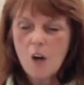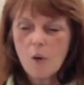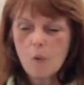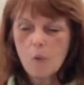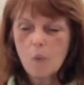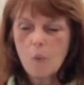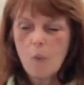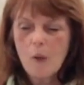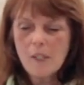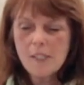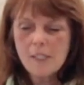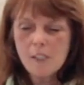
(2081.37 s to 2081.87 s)

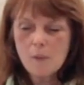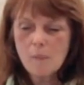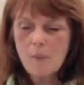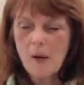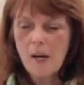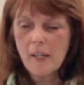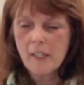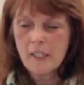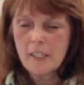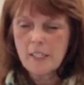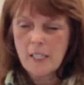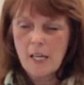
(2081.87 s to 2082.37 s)
Once
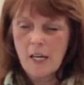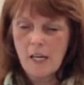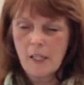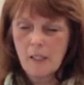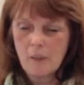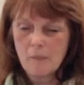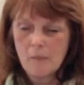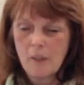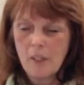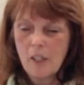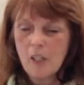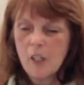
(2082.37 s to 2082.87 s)
upon a
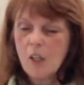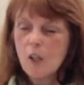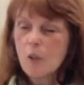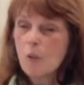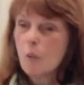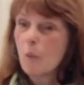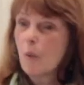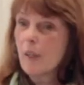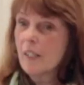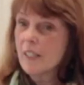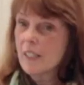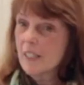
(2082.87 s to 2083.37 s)
time,
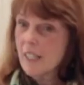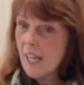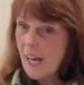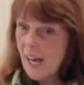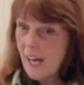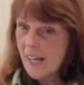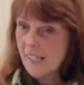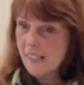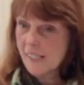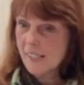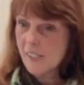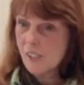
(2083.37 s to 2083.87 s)
when
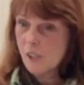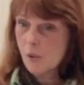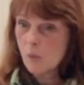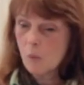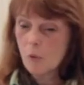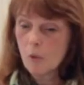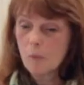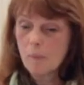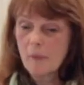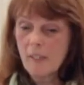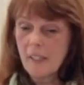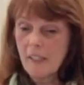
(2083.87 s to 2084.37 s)
tasks
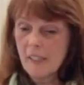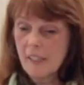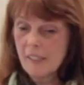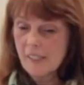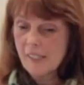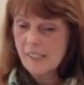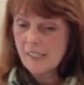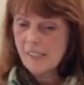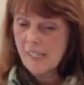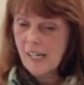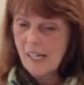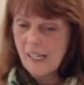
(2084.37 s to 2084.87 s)
were being
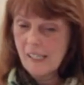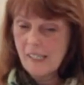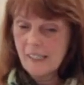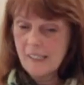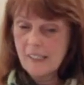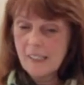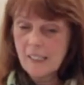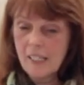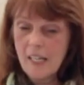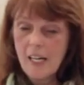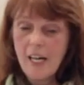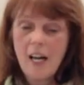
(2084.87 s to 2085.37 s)

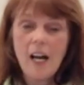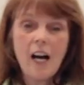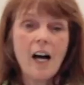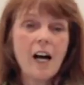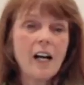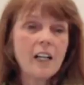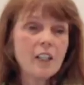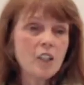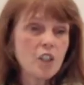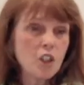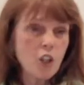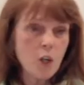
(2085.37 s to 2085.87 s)
assigned,
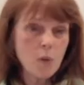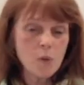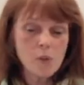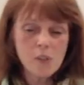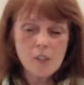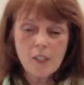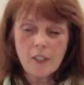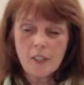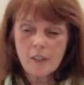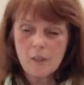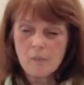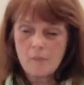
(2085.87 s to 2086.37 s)
I chose the
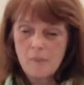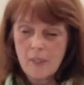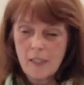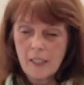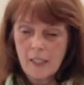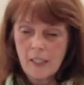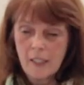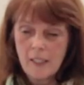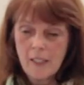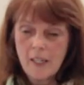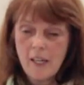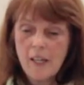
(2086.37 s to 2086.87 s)

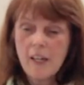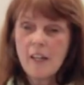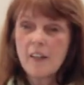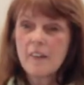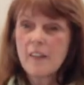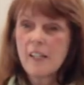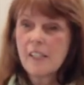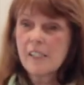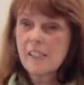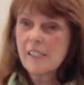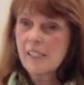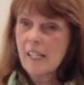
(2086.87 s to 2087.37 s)
committee
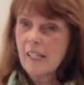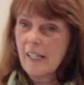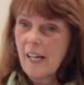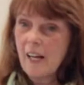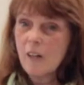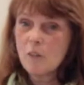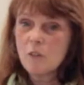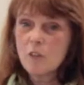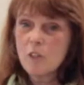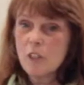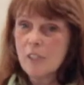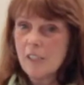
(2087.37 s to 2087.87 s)
that set
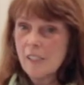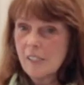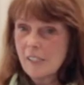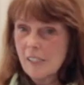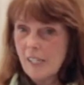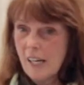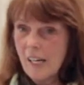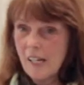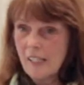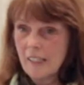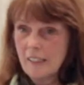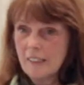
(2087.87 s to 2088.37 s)
out to
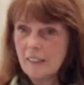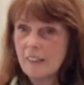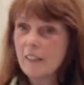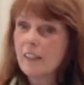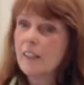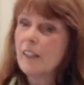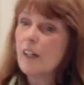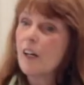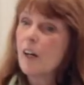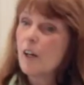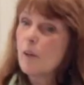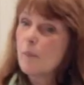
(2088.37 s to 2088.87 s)
design
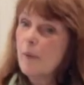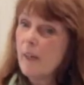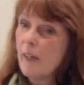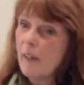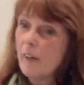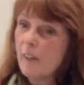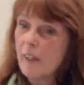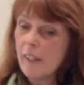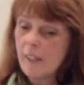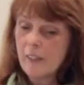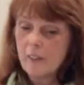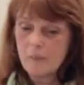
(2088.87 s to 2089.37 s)
a
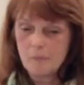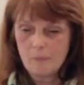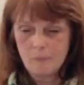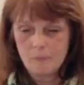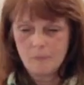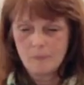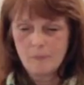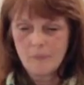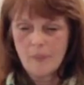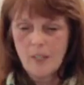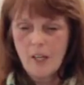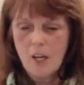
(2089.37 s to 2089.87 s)
berry.
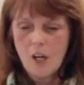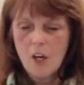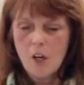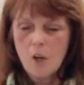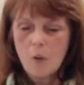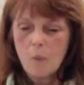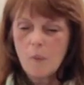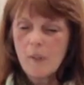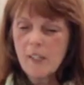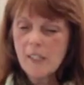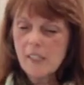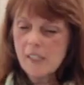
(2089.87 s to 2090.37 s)

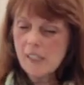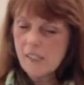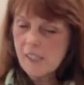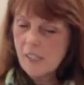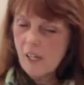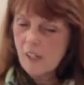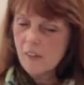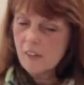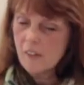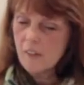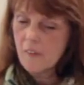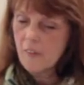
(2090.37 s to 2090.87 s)
We
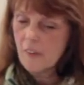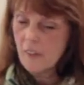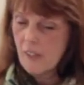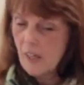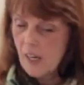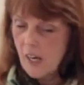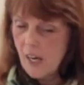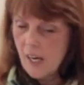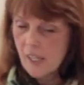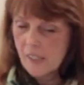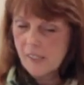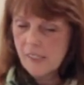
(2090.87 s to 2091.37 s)
consulted the
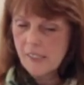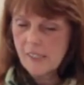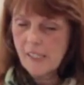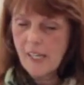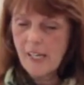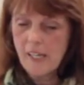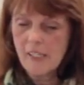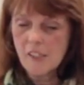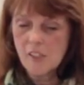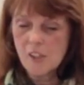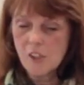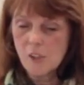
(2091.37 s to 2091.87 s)
gods,
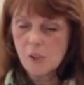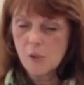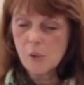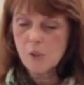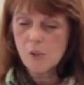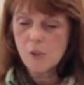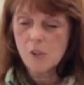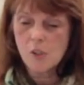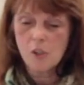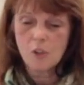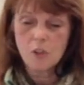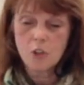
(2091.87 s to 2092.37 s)
and
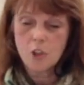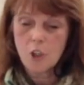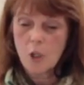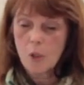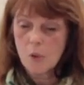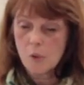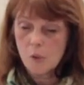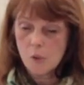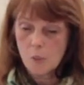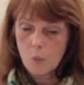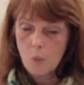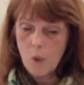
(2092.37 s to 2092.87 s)
Zeus
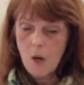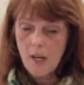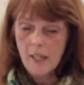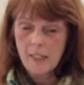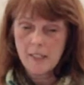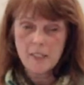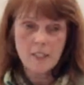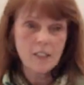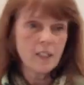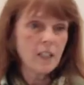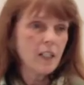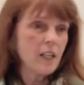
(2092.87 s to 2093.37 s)
chose
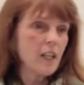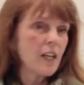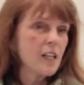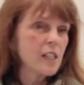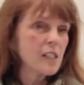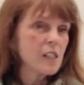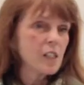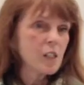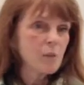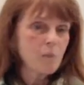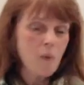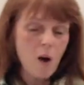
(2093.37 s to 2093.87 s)
white.
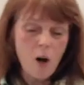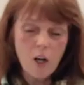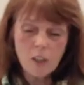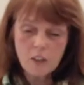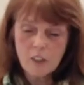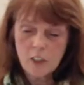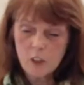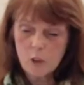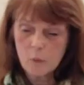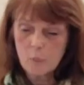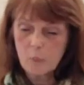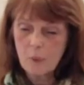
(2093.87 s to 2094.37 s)
Small
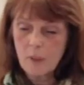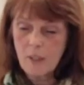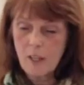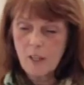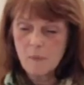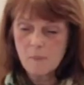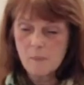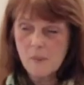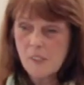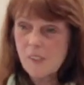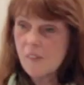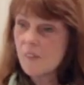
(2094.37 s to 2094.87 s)
little
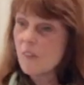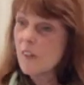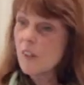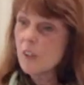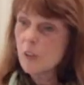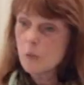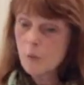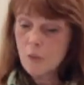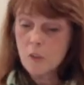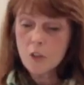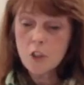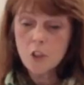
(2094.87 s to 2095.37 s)
plumps
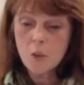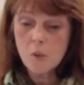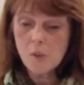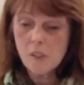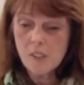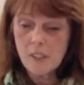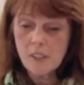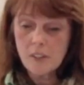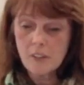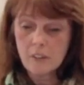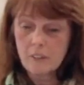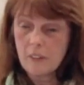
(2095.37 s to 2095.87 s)
filled with
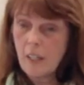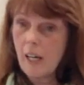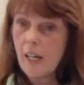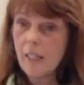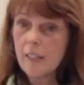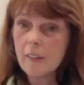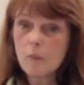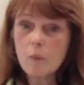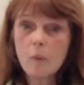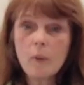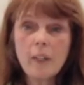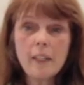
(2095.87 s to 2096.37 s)
juicy
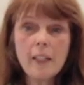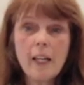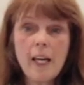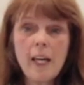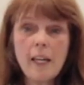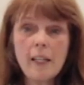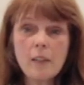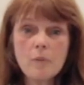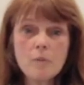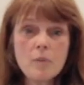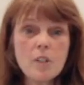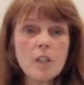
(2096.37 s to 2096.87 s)
delight, we
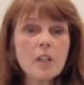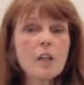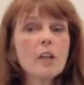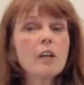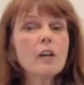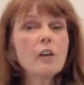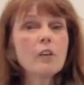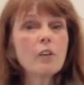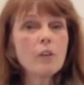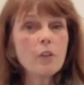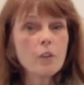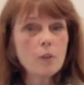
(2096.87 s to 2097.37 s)
named
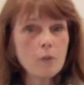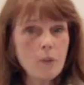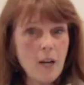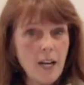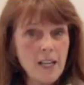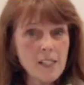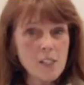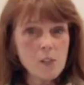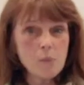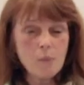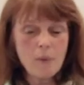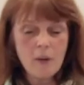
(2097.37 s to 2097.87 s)
the
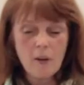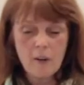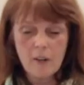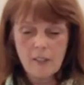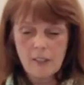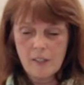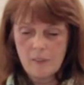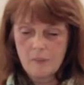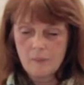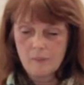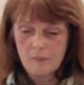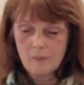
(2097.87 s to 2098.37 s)

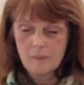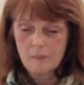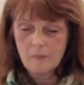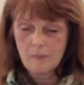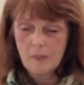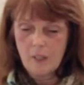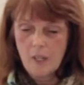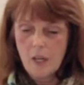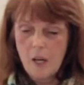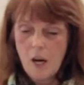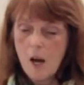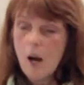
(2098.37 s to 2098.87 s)
raspberry.
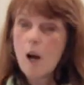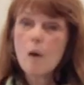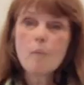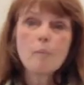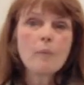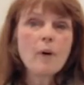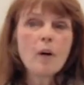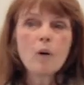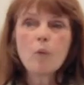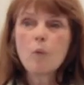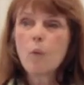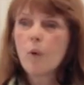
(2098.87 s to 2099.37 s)

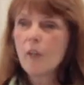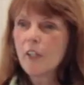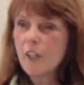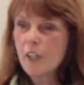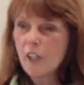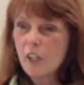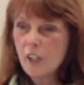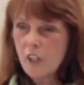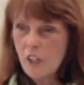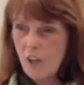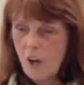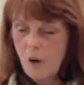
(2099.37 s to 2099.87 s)
But wouldn't
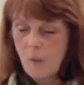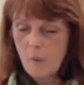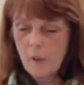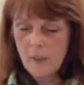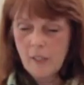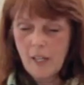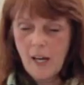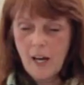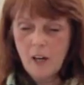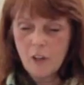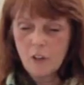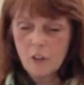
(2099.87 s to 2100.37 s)
you know it,
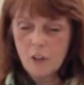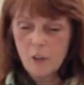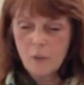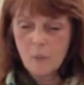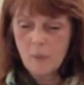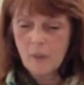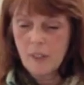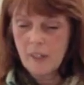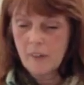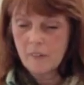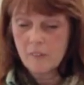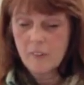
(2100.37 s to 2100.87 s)
how could
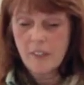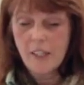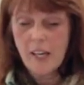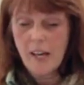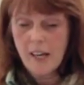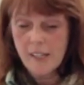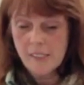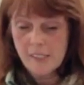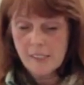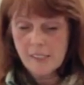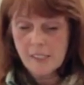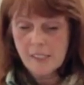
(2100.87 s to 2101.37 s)
we have
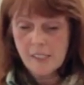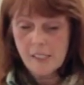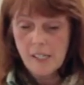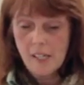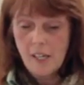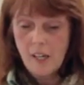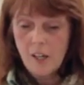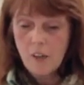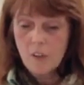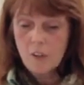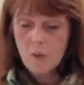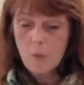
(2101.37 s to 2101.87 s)
guessed,
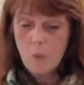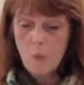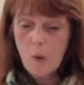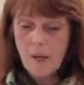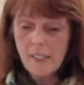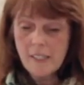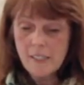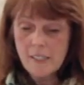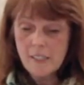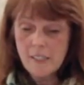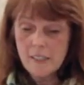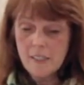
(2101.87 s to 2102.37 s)
the
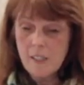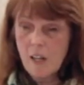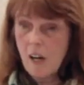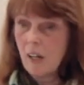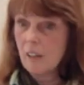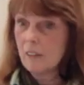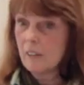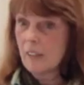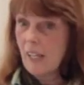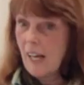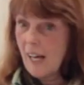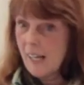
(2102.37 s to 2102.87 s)
white did
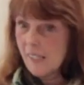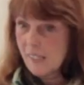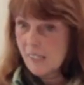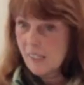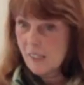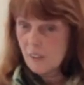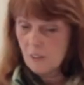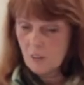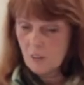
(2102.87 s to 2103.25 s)
not last